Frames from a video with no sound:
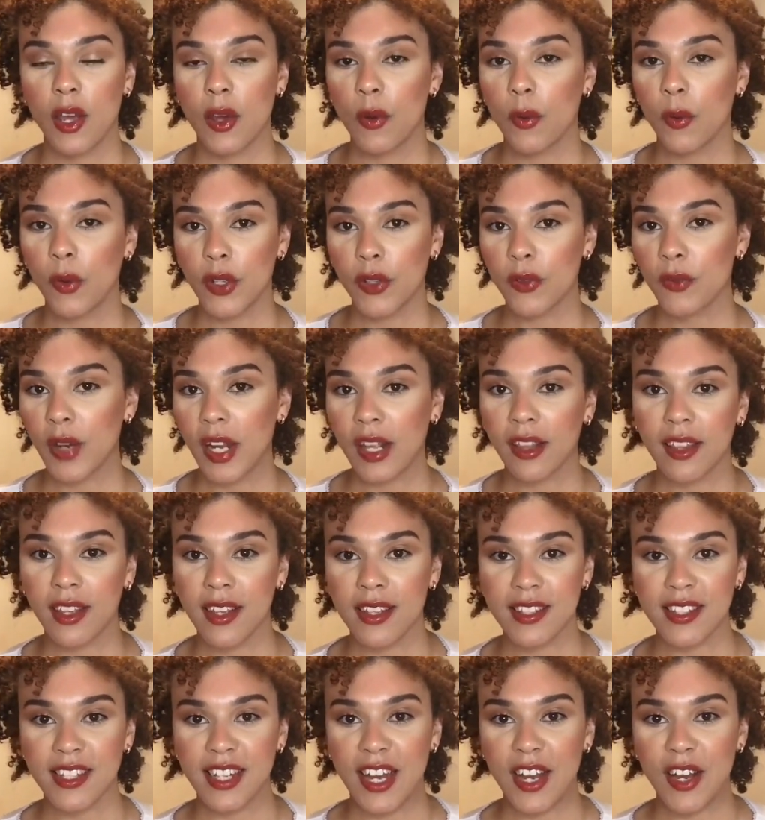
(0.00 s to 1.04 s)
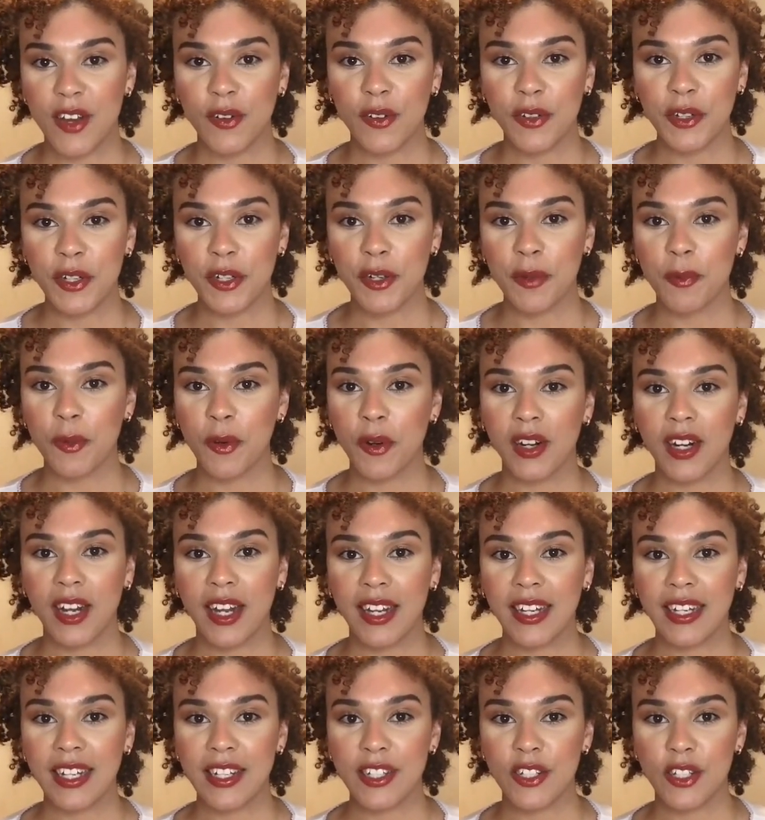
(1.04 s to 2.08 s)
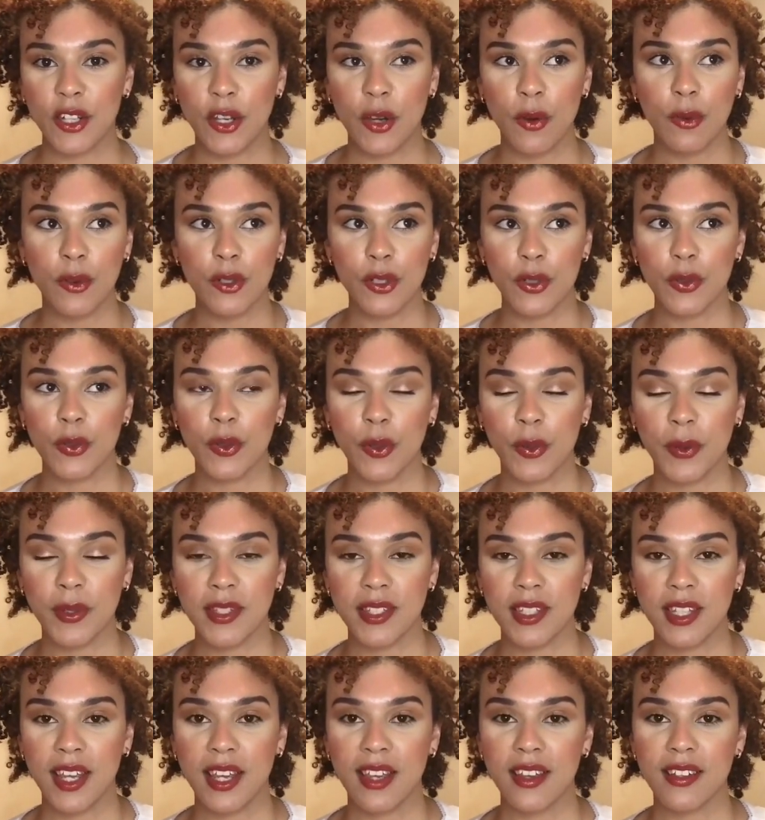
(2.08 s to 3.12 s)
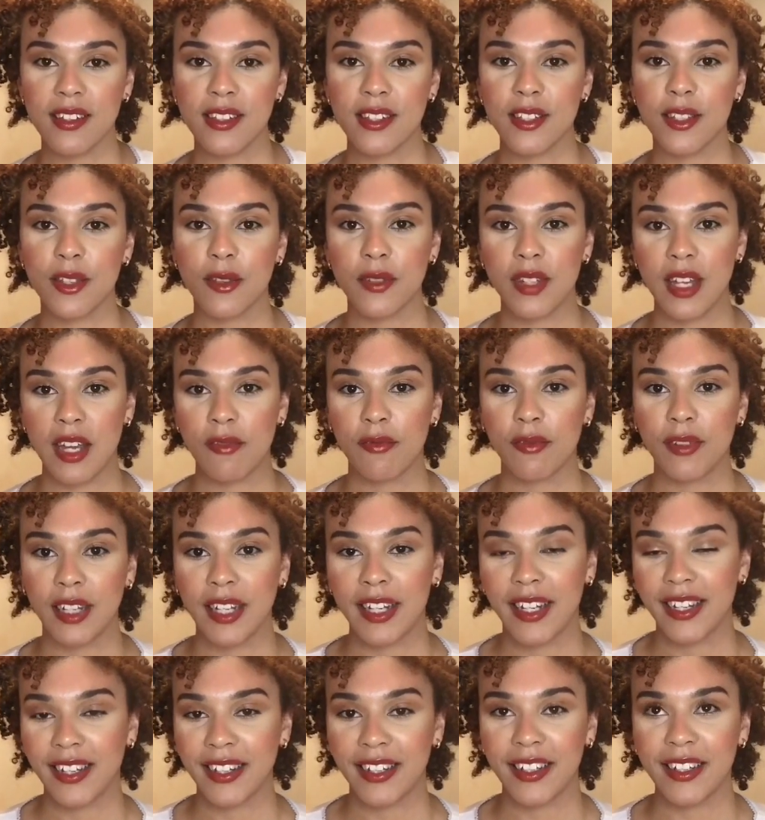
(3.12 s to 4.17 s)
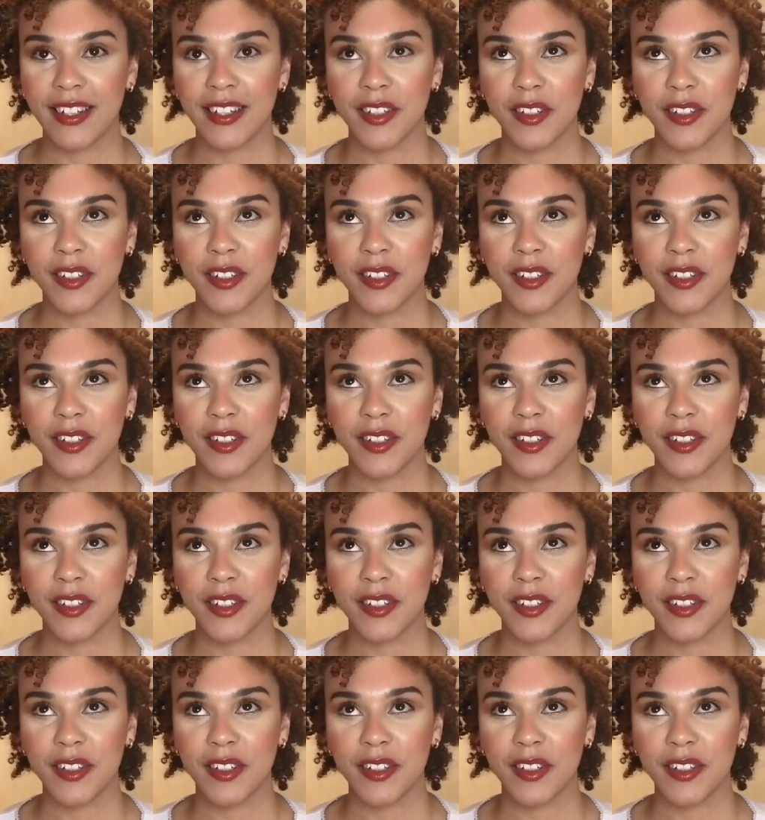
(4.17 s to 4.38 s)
when you write things down, you're more likely to go and do those things. So definitely